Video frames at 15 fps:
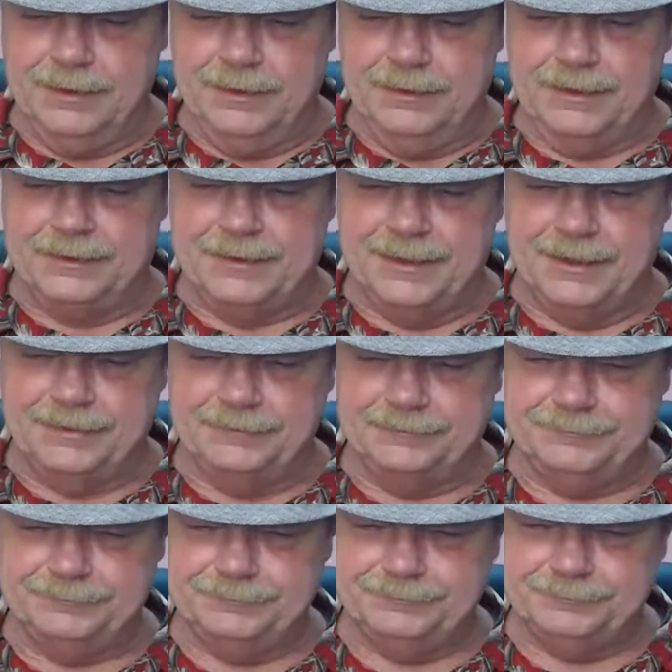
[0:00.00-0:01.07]

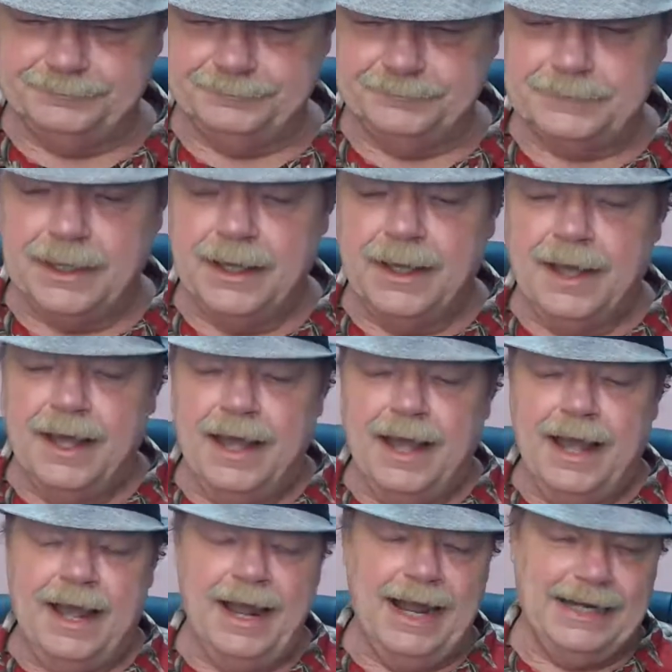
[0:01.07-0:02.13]
That
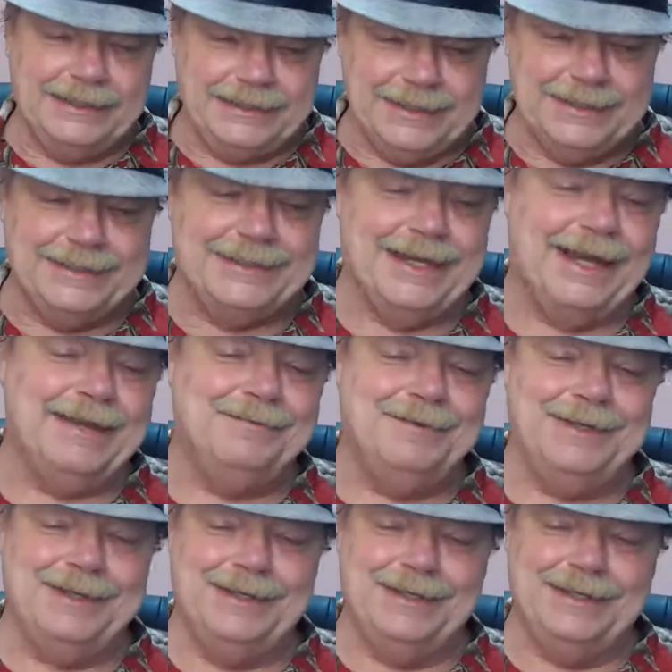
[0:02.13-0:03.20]
actually
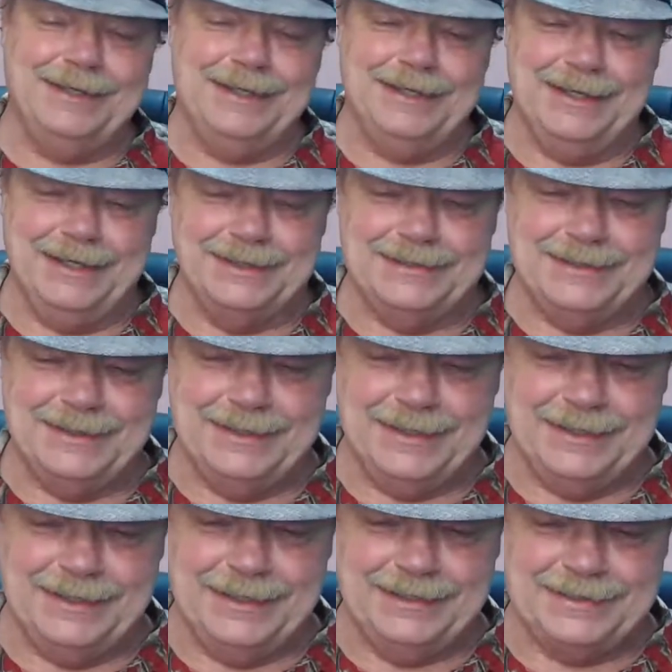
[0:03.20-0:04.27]
diving isn't
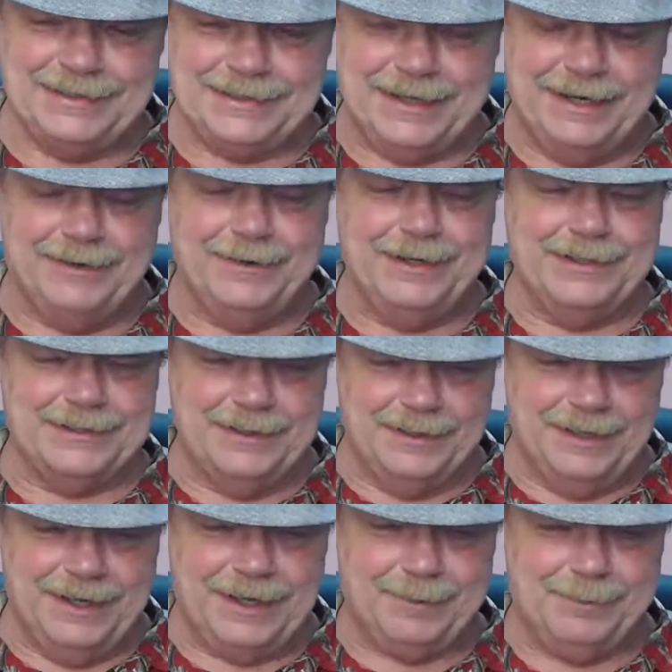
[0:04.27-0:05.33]
as scary as a
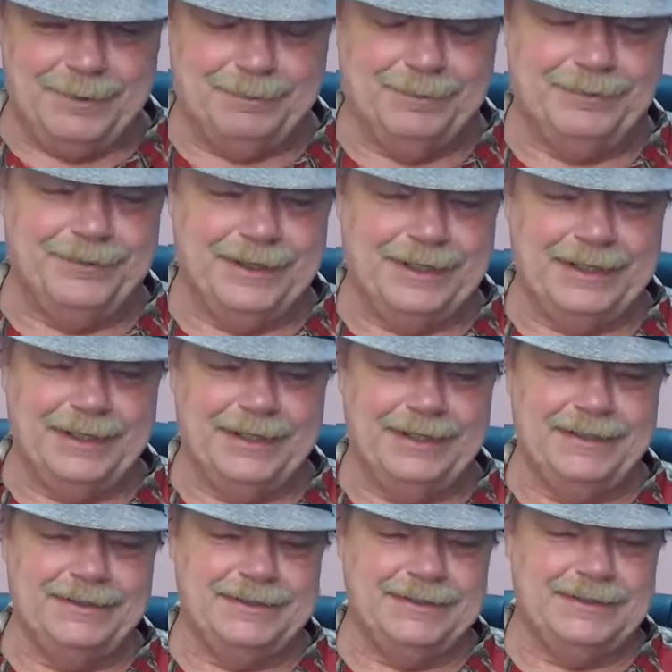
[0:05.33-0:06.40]
lot of people think it
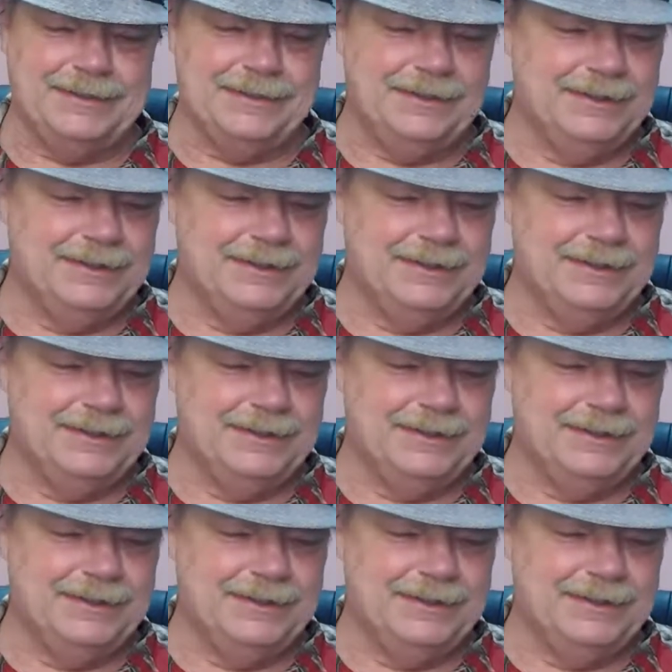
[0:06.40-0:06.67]
is.